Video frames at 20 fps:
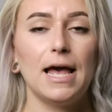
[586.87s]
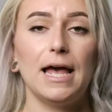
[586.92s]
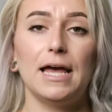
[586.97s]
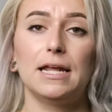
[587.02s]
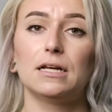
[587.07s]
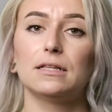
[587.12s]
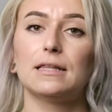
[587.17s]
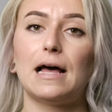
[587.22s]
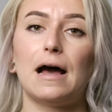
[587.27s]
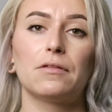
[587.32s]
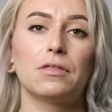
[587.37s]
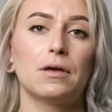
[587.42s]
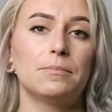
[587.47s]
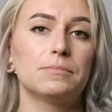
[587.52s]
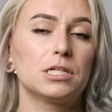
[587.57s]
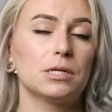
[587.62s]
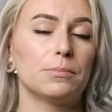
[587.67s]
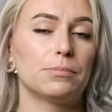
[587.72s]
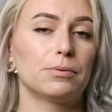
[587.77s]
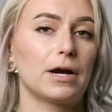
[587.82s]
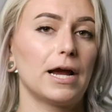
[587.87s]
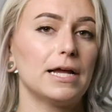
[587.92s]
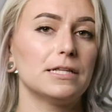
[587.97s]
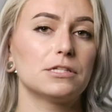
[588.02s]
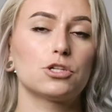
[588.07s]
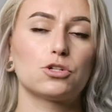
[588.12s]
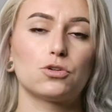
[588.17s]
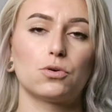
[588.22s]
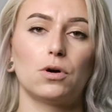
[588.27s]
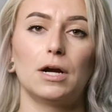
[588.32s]
and allow them to
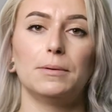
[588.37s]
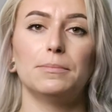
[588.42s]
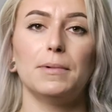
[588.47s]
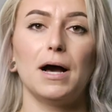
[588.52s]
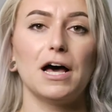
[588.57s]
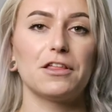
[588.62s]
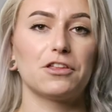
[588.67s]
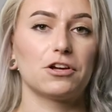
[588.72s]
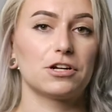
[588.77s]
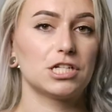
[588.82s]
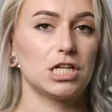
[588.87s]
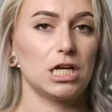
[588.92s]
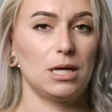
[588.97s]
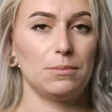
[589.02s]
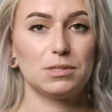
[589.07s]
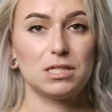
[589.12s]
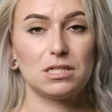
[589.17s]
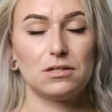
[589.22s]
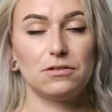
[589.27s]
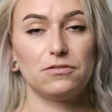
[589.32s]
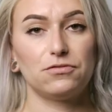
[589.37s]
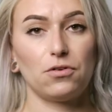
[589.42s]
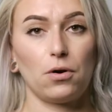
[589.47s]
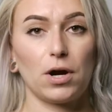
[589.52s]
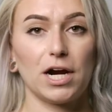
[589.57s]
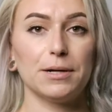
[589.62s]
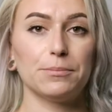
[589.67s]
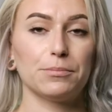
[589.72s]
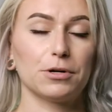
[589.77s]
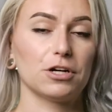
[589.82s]
brainstorm other tips
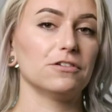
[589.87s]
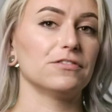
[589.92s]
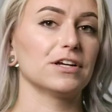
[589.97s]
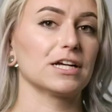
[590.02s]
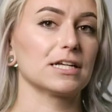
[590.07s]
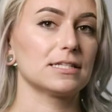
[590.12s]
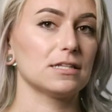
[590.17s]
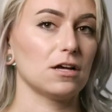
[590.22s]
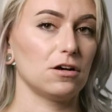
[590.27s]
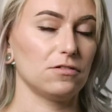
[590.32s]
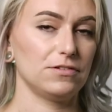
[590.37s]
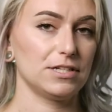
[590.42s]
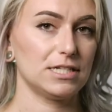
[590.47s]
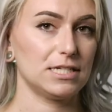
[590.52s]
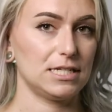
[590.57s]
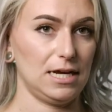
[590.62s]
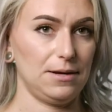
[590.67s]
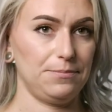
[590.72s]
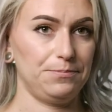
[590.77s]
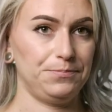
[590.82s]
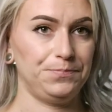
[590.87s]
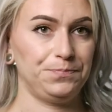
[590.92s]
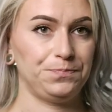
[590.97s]
for improving self-esteem.